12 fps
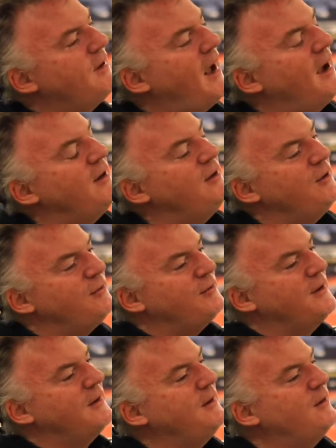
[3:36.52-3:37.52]
how do you
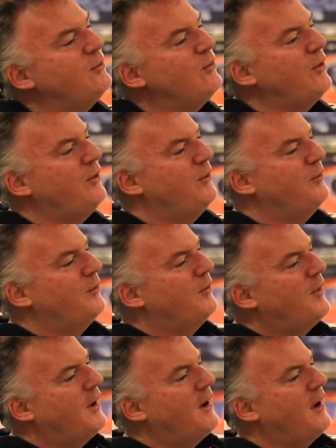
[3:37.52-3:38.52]
feel in the room
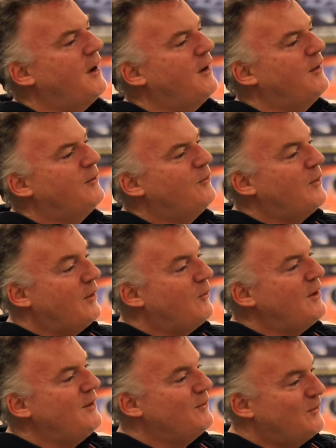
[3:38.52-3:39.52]

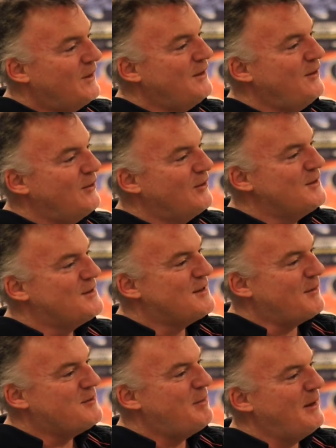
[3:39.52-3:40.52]
when your
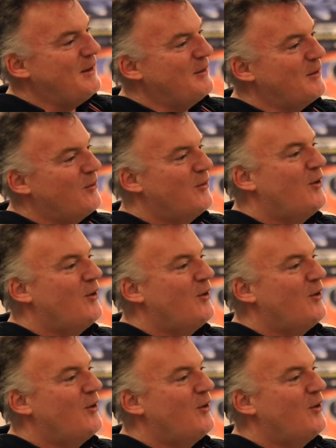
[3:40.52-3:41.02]
stuff's being